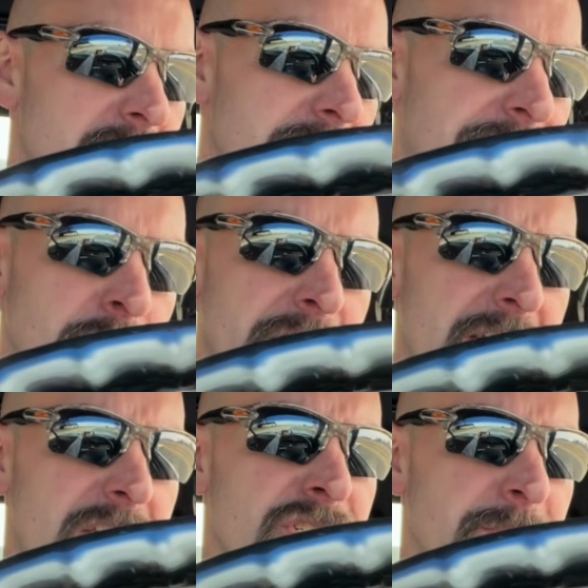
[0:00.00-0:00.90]
Fuel
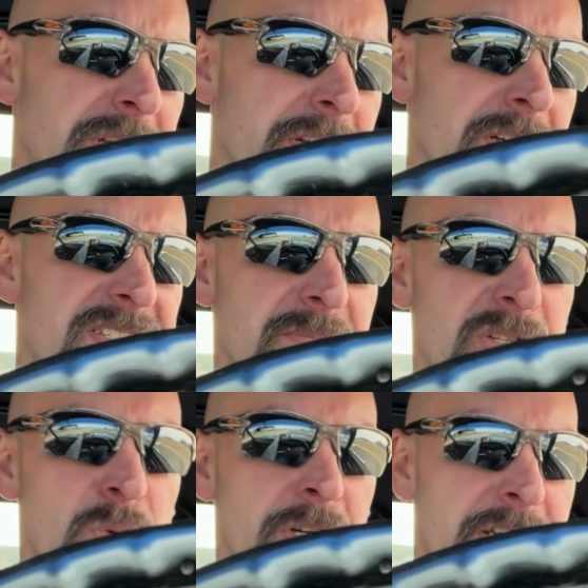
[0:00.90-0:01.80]
gauge appears to
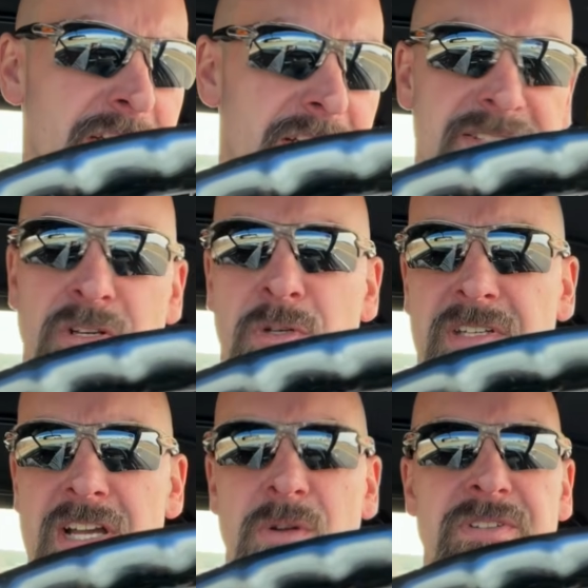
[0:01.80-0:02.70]
be working. It is going
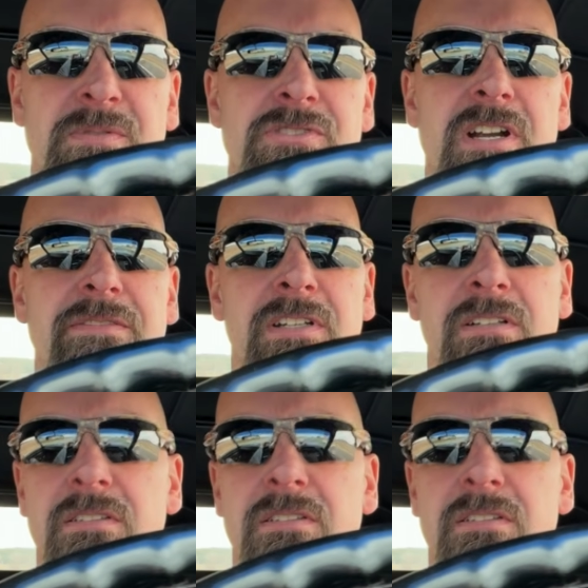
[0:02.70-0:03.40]
down as we're driving.